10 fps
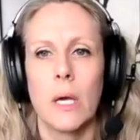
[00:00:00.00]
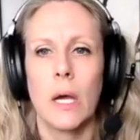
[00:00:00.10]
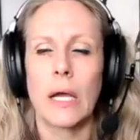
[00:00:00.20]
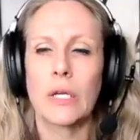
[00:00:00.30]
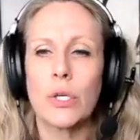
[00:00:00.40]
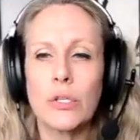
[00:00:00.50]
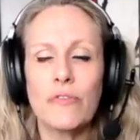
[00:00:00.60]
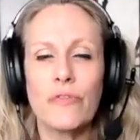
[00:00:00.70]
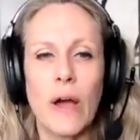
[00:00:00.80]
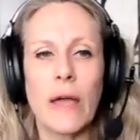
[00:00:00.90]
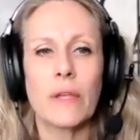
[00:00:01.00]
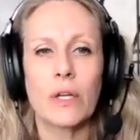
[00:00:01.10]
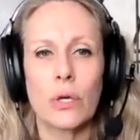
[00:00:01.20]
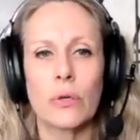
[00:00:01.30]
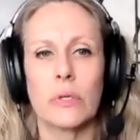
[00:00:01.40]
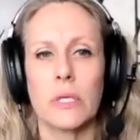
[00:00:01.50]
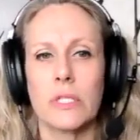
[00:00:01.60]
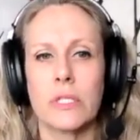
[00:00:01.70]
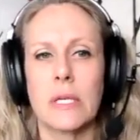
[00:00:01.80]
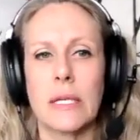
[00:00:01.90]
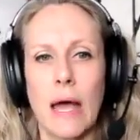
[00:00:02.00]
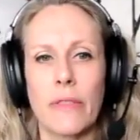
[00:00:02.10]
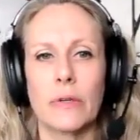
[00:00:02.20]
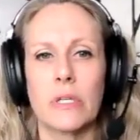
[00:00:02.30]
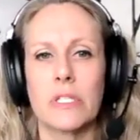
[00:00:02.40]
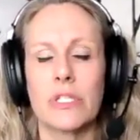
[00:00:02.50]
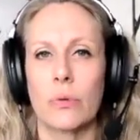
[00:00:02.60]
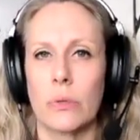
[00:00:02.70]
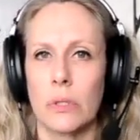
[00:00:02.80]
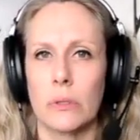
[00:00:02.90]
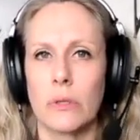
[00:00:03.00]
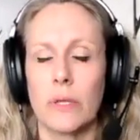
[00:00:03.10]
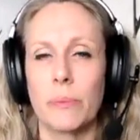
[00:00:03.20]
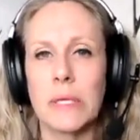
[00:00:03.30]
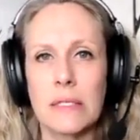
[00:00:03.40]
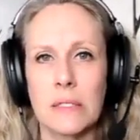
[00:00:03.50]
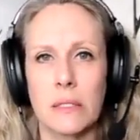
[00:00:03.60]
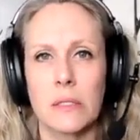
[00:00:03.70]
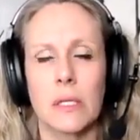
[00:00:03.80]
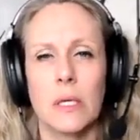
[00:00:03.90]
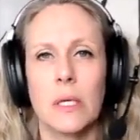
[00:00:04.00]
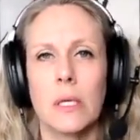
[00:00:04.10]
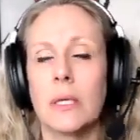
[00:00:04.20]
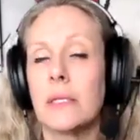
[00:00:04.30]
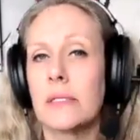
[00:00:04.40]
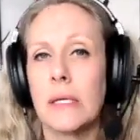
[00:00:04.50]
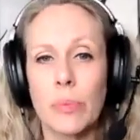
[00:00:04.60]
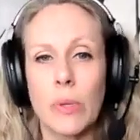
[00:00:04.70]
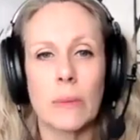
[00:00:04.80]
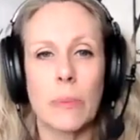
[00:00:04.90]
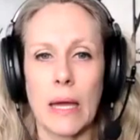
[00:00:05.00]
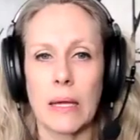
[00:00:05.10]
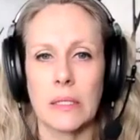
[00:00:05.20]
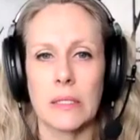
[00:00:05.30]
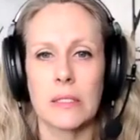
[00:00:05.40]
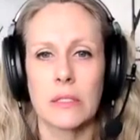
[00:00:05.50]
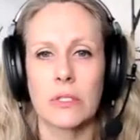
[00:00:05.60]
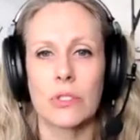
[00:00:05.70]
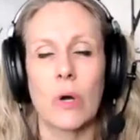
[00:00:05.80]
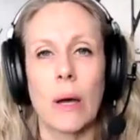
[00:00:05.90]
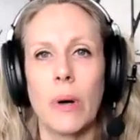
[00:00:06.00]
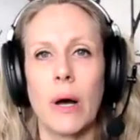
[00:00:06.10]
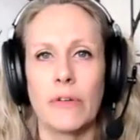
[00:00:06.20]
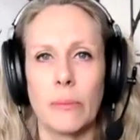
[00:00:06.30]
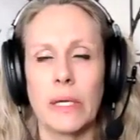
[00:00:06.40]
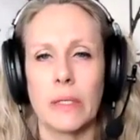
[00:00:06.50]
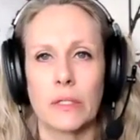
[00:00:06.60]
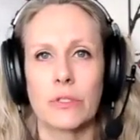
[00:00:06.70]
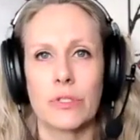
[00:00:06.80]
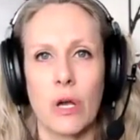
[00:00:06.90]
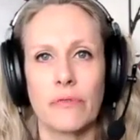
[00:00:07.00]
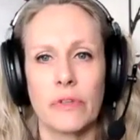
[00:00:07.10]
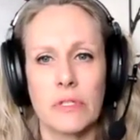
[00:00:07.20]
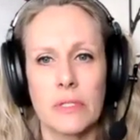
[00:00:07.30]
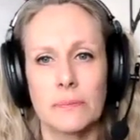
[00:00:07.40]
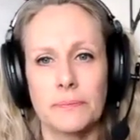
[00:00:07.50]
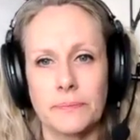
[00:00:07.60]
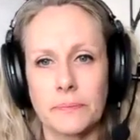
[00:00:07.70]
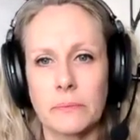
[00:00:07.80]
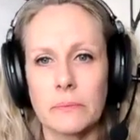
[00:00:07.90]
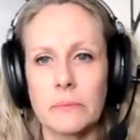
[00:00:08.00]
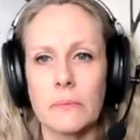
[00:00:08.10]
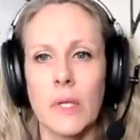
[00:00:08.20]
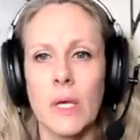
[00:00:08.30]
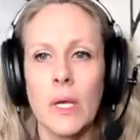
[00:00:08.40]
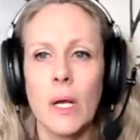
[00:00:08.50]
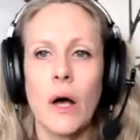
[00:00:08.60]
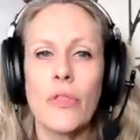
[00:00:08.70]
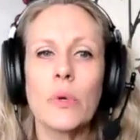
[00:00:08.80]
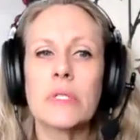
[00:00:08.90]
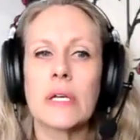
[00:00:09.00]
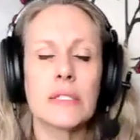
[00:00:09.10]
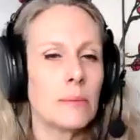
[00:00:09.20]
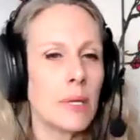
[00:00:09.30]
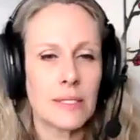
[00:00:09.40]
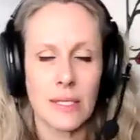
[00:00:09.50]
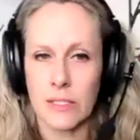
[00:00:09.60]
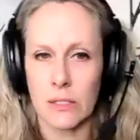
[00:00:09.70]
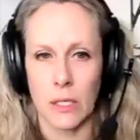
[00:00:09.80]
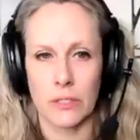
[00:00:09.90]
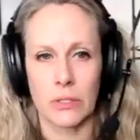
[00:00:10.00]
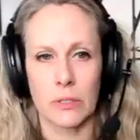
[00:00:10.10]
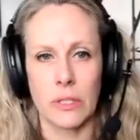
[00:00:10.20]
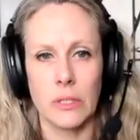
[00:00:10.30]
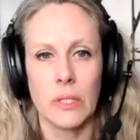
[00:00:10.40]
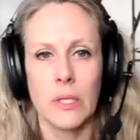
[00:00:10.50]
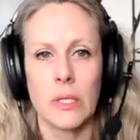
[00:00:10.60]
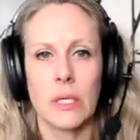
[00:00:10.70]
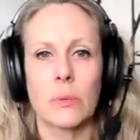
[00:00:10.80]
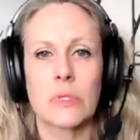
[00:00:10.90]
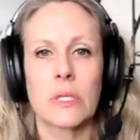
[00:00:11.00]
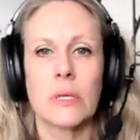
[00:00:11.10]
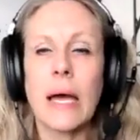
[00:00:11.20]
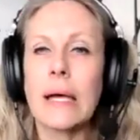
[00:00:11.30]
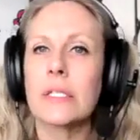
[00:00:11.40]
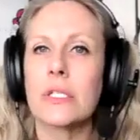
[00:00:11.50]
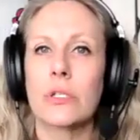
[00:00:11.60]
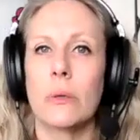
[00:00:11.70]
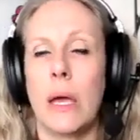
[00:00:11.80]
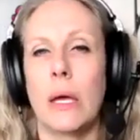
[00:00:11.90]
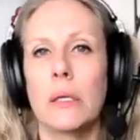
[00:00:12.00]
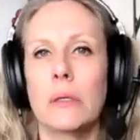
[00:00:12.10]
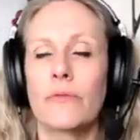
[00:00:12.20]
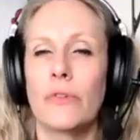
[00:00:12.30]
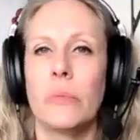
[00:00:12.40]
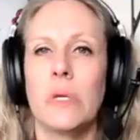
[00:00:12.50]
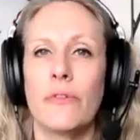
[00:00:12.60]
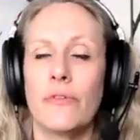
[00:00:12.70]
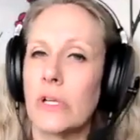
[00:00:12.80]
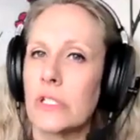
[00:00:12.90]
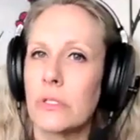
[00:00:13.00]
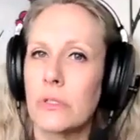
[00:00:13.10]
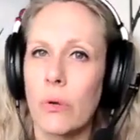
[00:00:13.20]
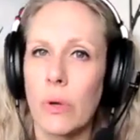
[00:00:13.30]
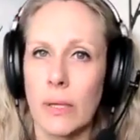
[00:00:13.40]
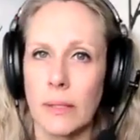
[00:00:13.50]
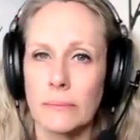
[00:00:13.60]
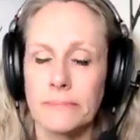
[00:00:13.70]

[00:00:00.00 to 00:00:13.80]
I couldn't find the courage to gather and store the pieces in Ziploc baggies to drop off at my doctor's office. Although it doesn't make sense logically, it was less traumatic for me to flush the toilet.